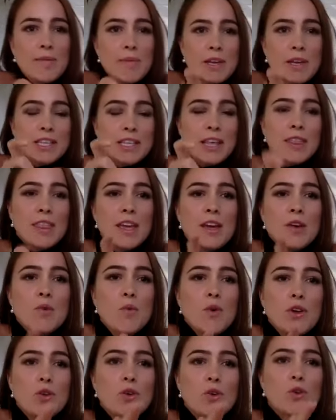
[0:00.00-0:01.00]
Because I think
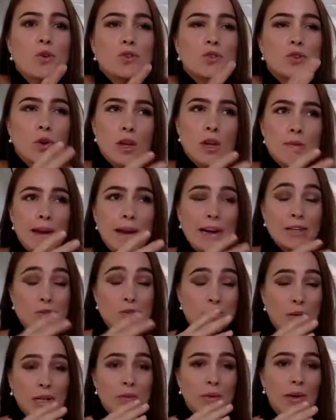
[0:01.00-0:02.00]
what you're talking about is
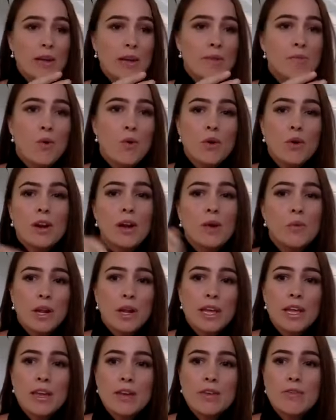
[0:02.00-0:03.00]
really, really important. I want
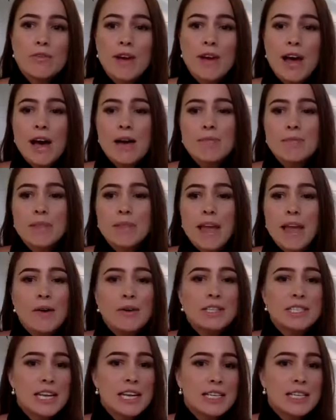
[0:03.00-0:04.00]
to give um, our
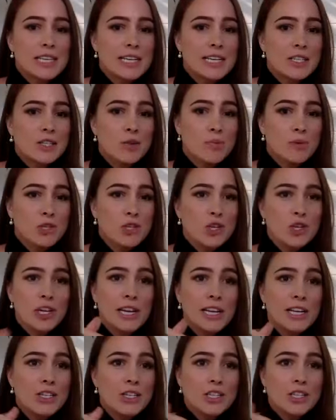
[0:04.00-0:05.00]
attendees an
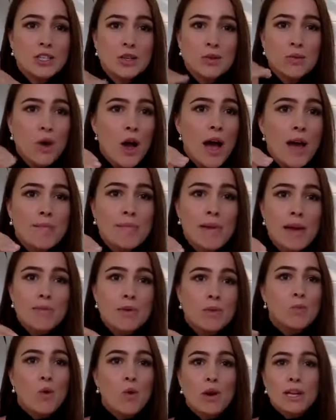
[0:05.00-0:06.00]
opportunity just to write
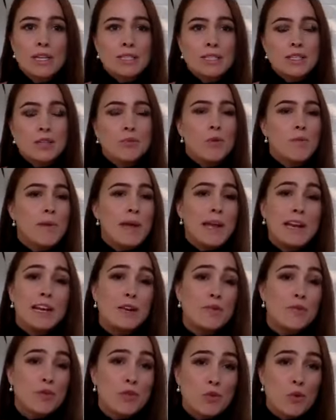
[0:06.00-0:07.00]
maybe what is the
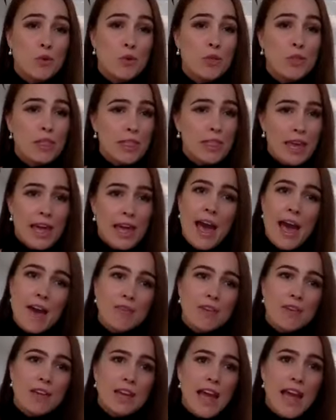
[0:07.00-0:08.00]
repetitive thought that they're
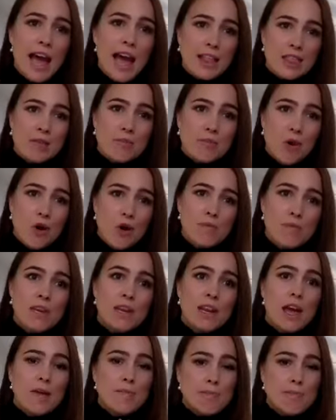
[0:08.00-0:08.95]
having at the moment yeah.